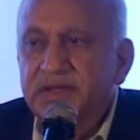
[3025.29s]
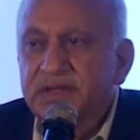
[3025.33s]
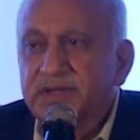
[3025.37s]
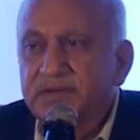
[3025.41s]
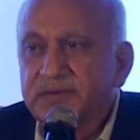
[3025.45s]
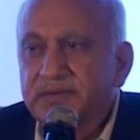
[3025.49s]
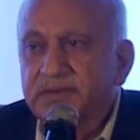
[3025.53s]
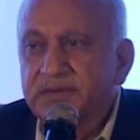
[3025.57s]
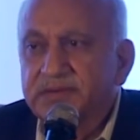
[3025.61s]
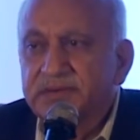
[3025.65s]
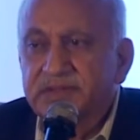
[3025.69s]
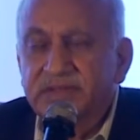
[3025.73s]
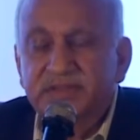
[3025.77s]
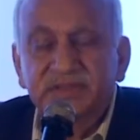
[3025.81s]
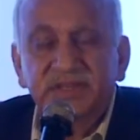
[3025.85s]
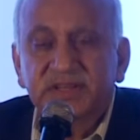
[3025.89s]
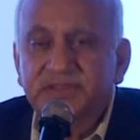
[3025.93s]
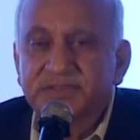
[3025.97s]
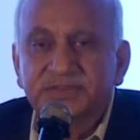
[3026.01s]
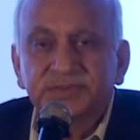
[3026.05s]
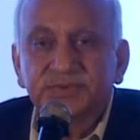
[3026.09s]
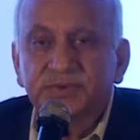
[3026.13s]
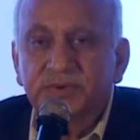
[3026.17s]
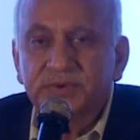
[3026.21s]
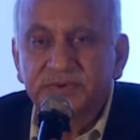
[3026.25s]
uh, there
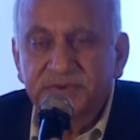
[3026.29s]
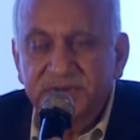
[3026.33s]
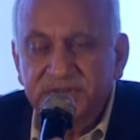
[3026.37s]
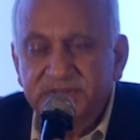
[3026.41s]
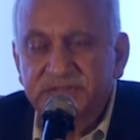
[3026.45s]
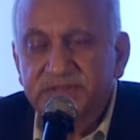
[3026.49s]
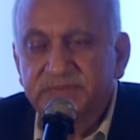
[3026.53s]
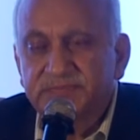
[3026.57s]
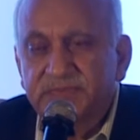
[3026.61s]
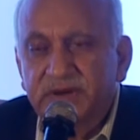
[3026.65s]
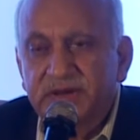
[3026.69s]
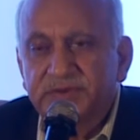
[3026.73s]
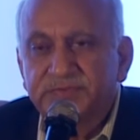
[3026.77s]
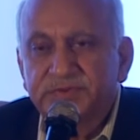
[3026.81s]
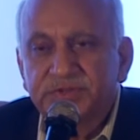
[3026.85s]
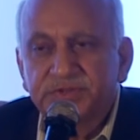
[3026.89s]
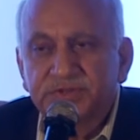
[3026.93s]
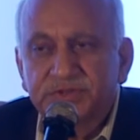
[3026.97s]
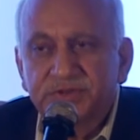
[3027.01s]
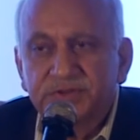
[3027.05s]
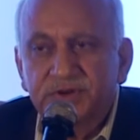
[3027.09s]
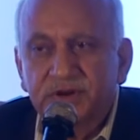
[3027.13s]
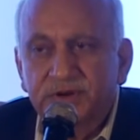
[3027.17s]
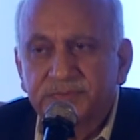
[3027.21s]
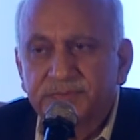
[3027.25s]
is no reason why we
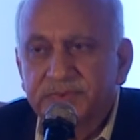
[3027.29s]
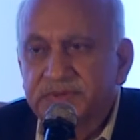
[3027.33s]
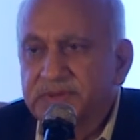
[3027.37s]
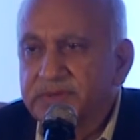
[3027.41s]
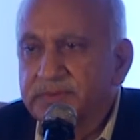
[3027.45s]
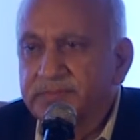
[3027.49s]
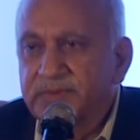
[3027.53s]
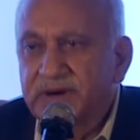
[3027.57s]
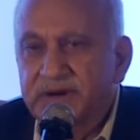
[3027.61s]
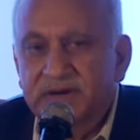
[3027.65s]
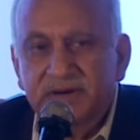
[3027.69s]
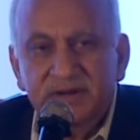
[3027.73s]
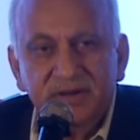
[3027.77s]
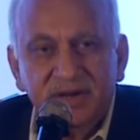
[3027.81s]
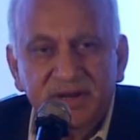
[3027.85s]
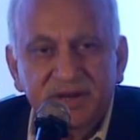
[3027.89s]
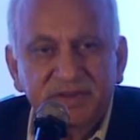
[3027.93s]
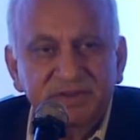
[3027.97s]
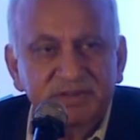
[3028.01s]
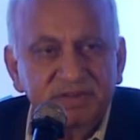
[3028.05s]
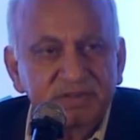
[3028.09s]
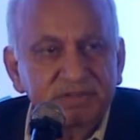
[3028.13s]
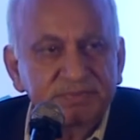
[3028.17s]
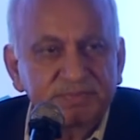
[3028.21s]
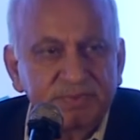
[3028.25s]
should not win the battle
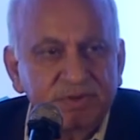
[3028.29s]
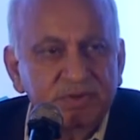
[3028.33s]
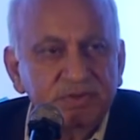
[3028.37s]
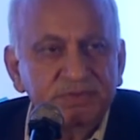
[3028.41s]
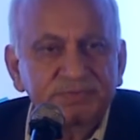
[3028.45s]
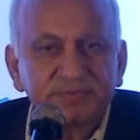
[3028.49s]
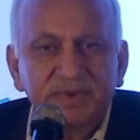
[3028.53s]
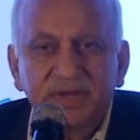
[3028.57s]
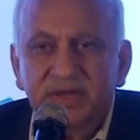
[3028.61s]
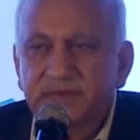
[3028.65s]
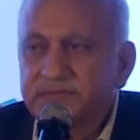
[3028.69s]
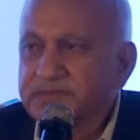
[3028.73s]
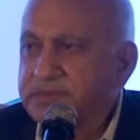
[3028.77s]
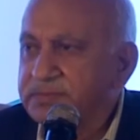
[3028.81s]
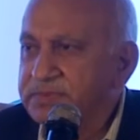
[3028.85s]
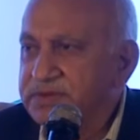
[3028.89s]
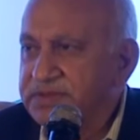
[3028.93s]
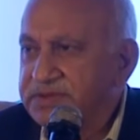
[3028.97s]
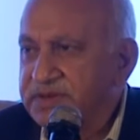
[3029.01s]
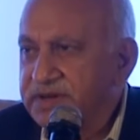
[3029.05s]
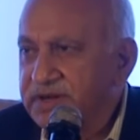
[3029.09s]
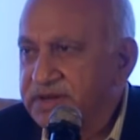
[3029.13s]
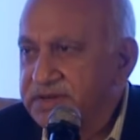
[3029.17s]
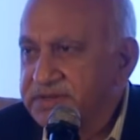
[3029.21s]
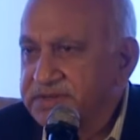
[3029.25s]
ideas, because we have the
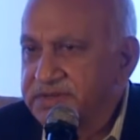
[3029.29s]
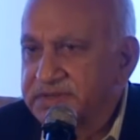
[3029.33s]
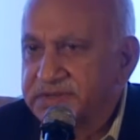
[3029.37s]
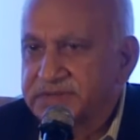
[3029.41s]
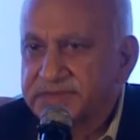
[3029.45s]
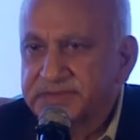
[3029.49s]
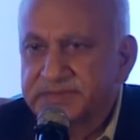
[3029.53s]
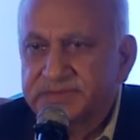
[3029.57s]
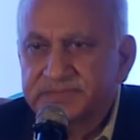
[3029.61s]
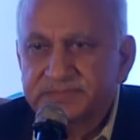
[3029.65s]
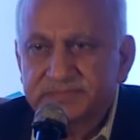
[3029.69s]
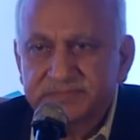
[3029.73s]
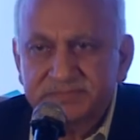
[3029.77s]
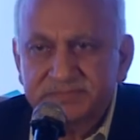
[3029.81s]
better ideas.